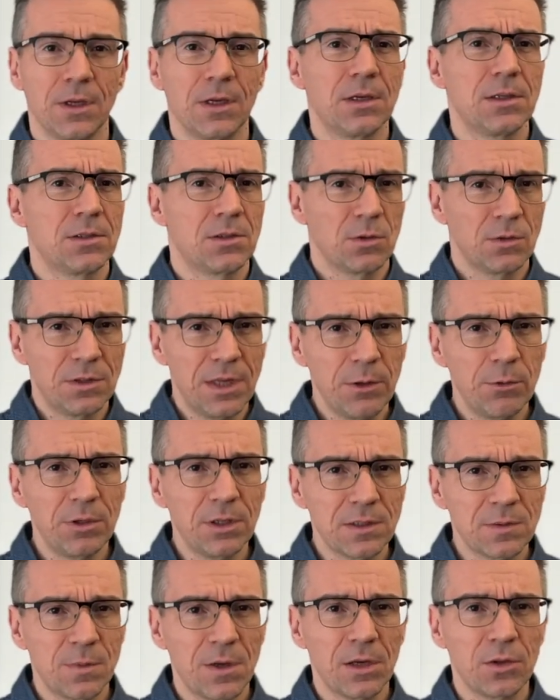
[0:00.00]
So they would
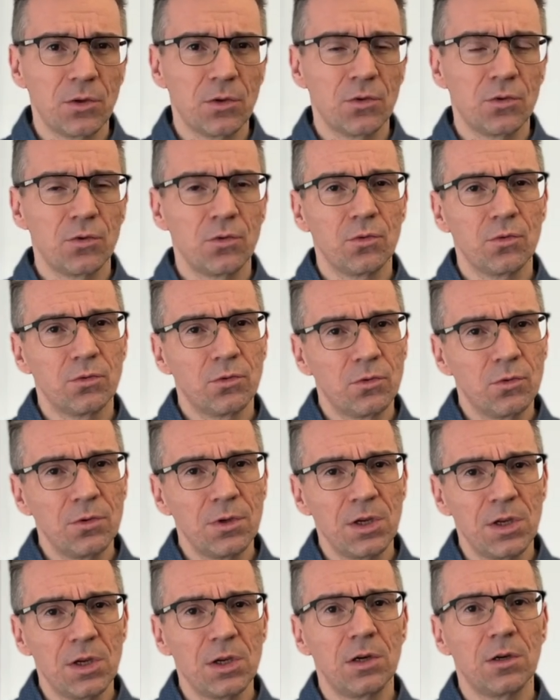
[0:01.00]
expect you to do
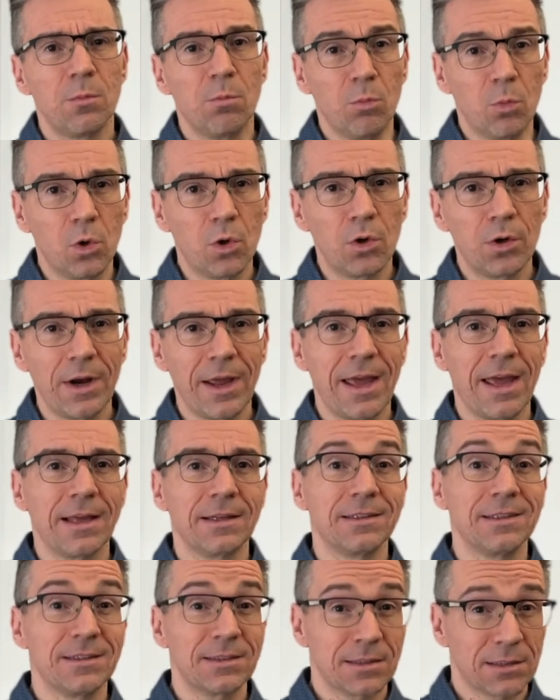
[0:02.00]
here more a
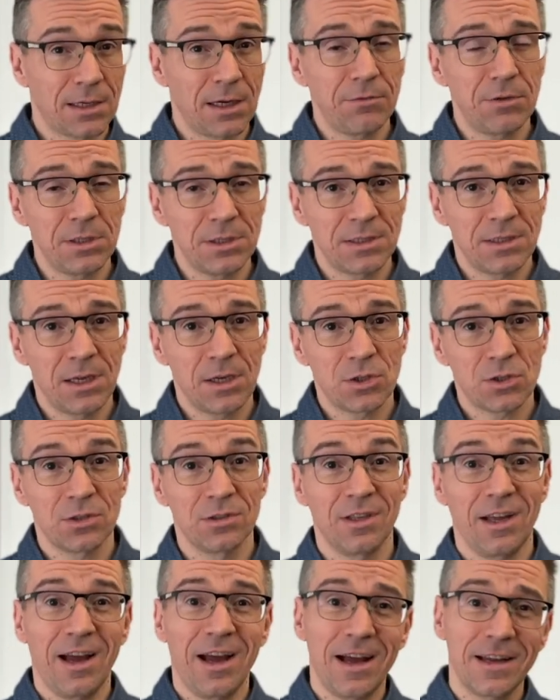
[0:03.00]
discovery session.
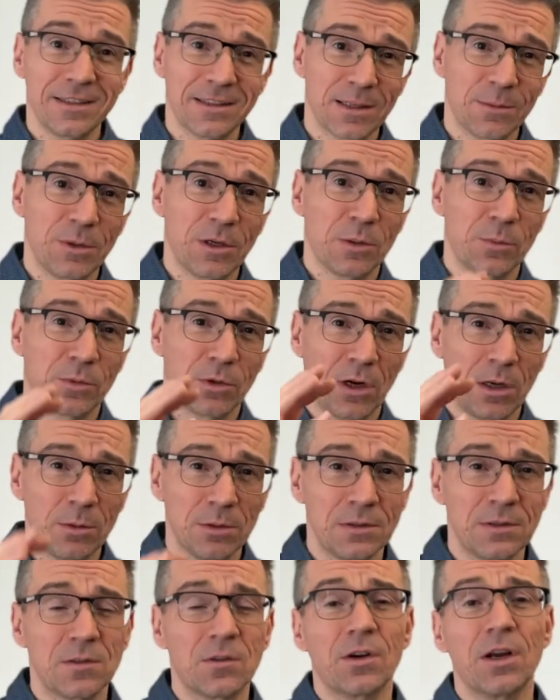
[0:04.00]
Ask about
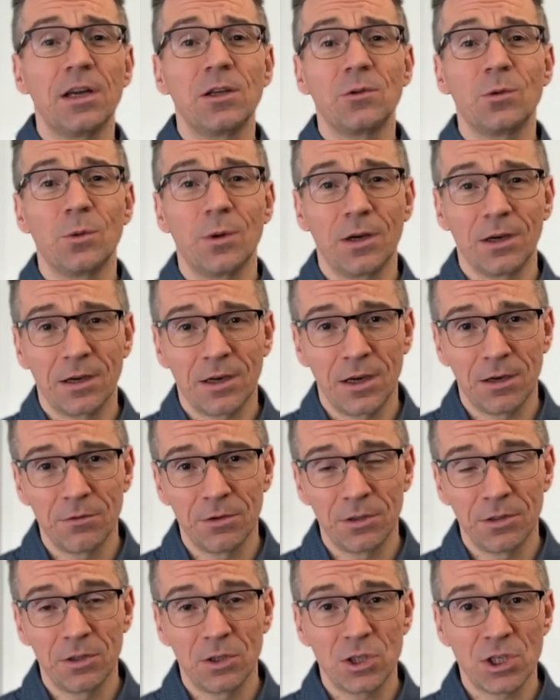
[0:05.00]
problems, try to
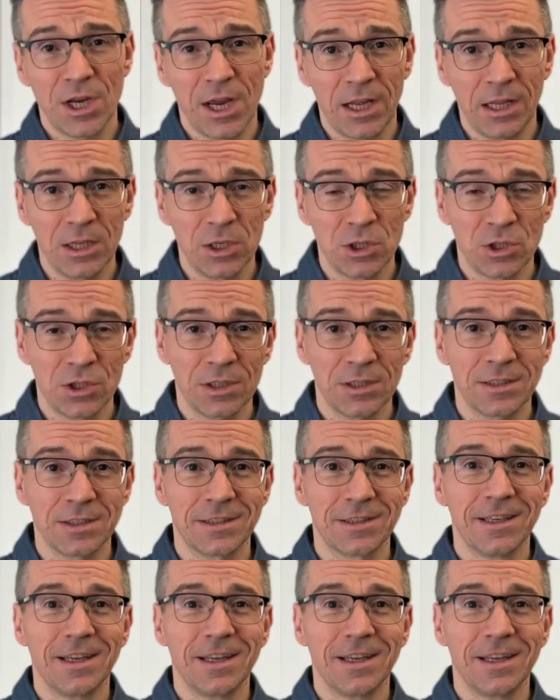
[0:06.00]
uncover the challenges,